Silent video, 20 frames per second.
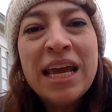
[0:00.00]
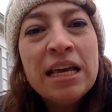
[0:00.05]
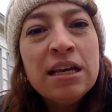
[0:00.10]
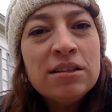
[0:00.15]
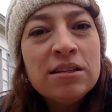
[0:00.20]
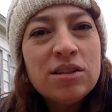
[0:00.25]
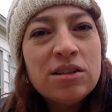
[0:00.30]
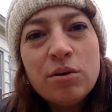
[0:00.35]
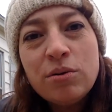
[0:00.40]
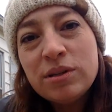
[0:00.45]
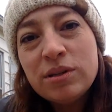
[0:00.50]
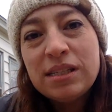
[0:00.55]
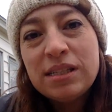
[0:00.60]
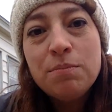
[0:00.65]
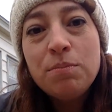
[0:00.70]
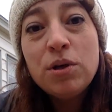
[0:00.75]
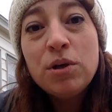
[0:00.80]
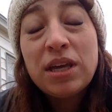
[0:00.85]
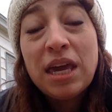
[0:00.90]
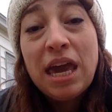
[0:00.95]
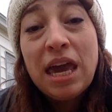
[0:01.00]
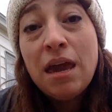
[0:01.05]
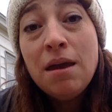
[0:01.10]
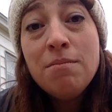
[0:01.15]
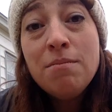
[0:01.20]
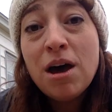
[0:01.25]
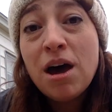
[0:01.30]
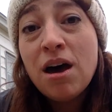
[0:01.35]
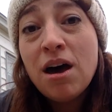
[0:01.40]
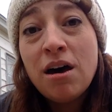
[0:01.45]
So, a simple game
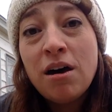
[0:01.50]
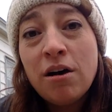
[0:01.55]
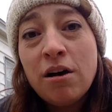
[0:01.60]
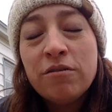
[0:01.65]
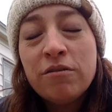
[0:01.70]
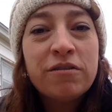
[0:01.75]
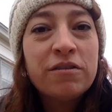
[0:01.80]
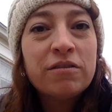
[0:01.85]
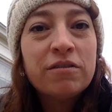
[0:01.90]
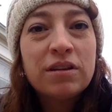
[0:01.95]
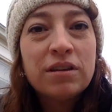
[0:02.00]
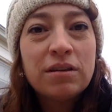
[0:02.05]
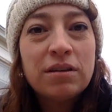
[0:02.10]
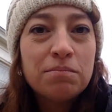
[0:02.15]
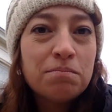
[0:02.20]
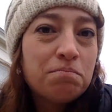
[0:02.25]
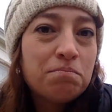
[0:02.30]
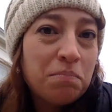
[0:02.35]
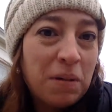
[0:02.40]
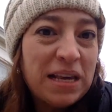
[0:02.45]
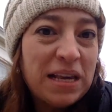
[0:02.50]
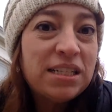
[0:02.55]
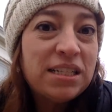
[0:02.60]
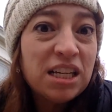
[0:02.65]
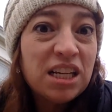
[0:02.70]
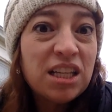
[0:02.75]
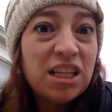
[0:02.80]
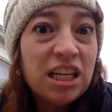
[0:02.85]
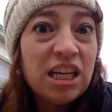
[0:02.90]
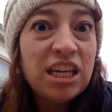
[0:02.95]
of
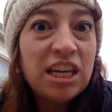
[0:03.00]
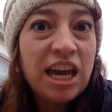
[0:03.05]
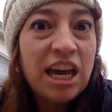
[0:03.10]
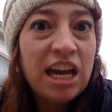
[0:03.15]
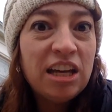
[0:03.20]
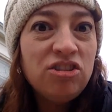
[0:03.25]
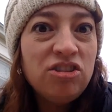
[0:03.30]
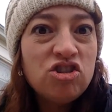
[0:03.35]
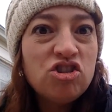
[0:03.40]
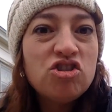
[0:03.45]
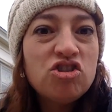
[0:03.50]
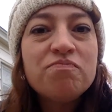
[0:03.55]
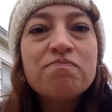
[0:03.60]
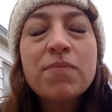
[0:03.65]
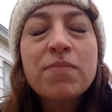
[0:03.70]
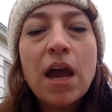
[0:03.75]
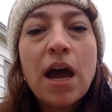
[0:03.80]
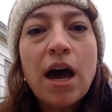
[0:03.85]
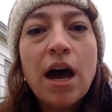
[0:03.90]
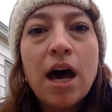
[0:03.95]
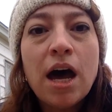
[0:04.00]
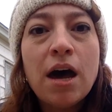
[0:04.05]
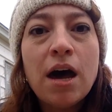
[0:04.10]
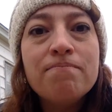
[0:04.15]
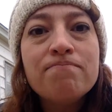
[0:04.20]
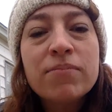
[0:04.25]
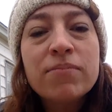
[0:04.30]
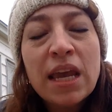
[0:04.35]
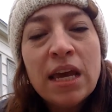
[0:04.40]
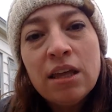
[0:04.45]
basically catch,
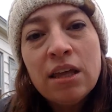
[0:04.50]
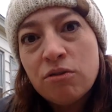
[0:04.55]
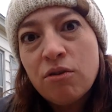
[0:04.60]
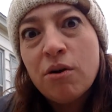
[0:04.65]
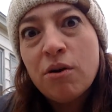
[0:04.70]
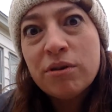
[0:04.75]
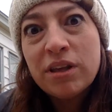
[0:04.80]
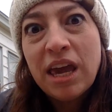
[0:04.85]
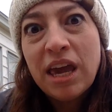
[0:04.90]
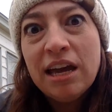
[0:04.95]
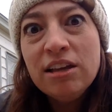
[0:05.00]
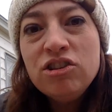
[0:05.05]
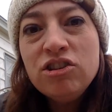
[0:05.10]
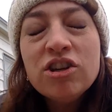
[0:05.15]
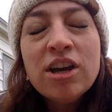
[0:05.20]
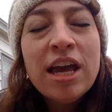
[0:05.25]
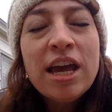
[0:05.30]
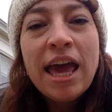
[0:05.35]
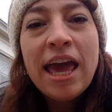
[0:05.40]
um, throw and catch.